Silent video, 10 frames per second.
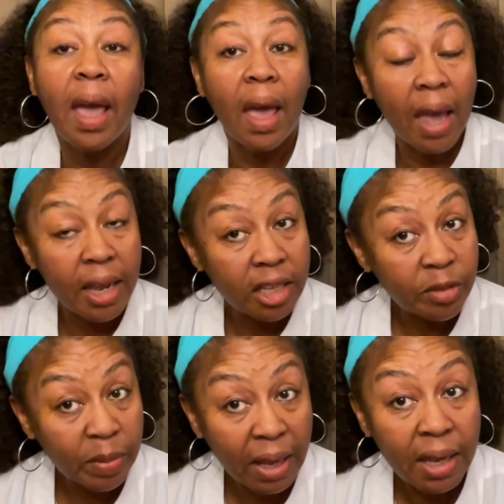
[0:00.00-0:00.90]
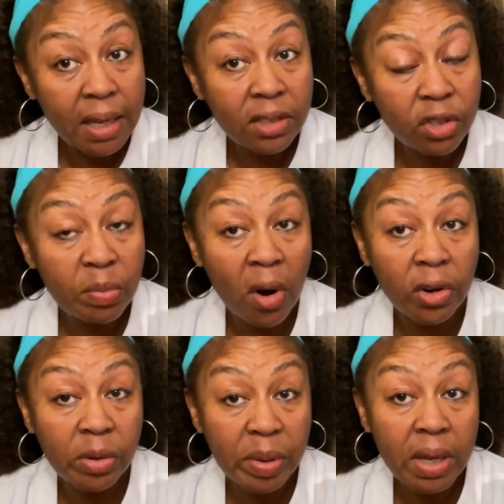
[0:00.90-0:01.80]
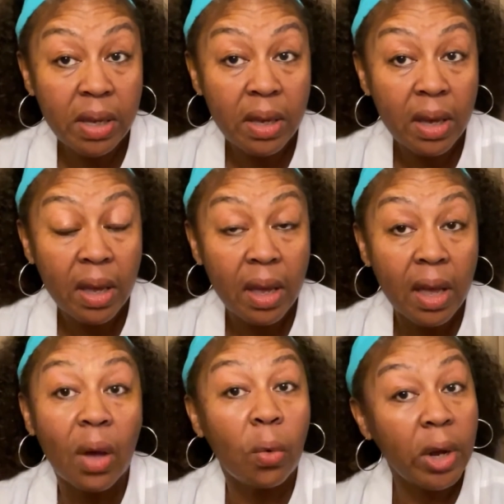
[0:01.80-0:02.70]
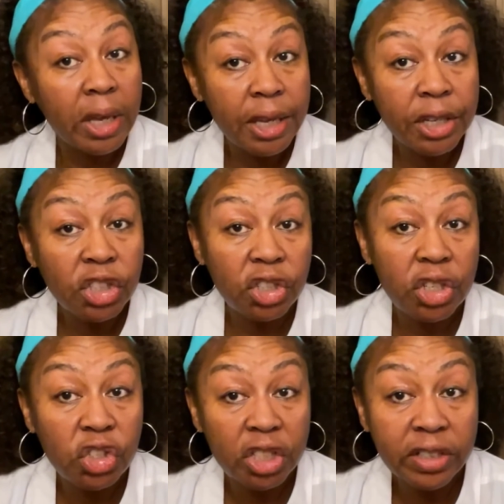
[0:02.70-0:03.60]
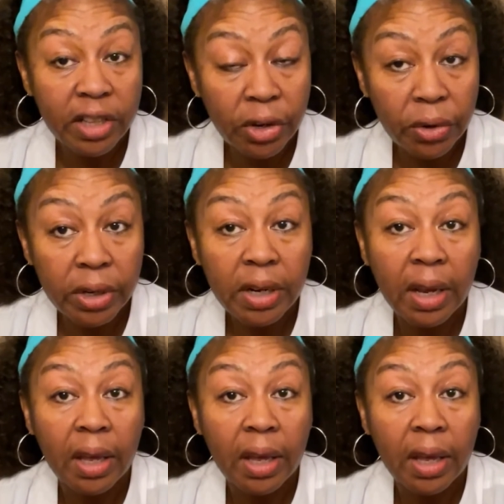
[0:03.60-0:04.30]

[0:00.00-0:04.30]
and explains to partner B what he or she just learned